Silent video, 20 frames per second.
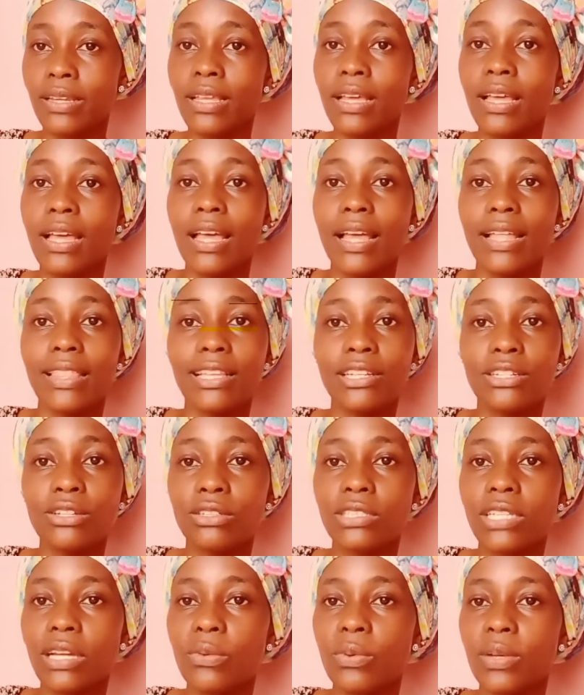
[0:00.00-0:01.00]
the doctor
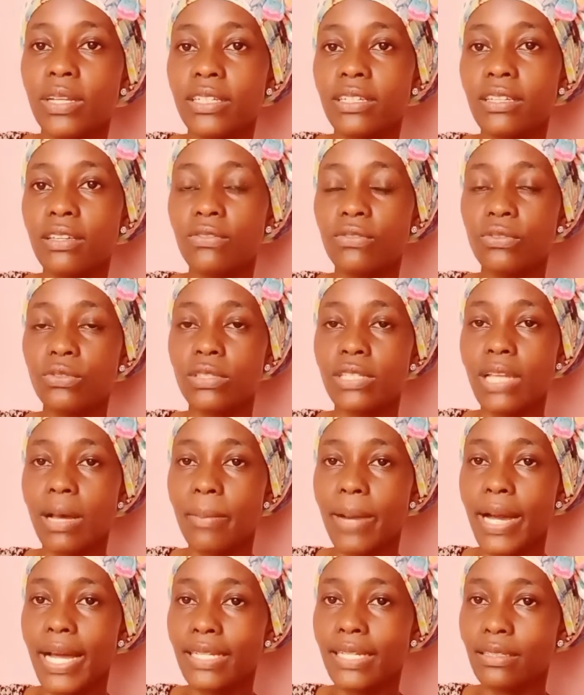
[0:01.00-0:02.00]
will give you some
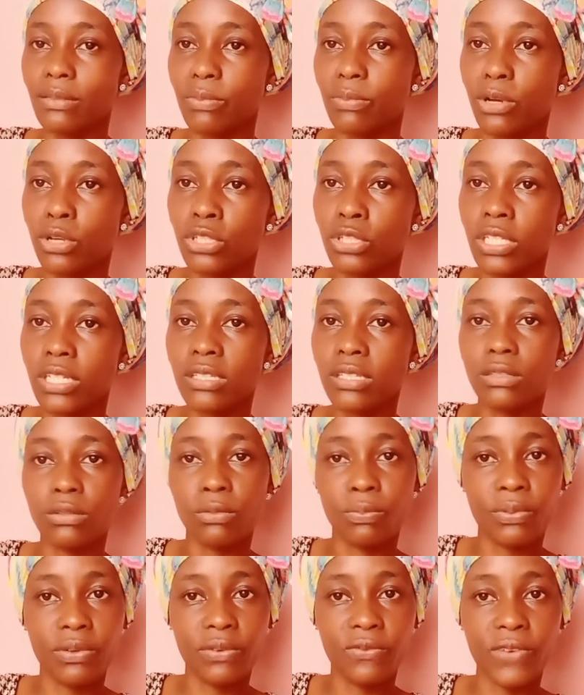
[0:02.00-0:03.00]
antibiotics to
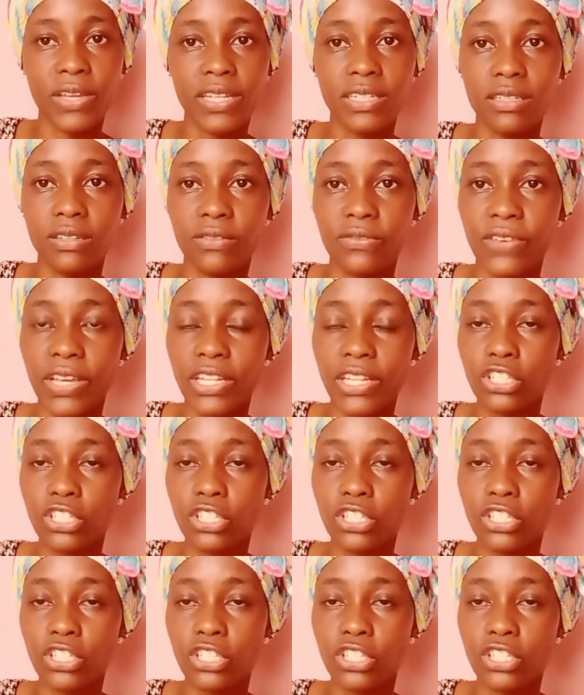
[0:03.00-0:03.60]
prevent infection,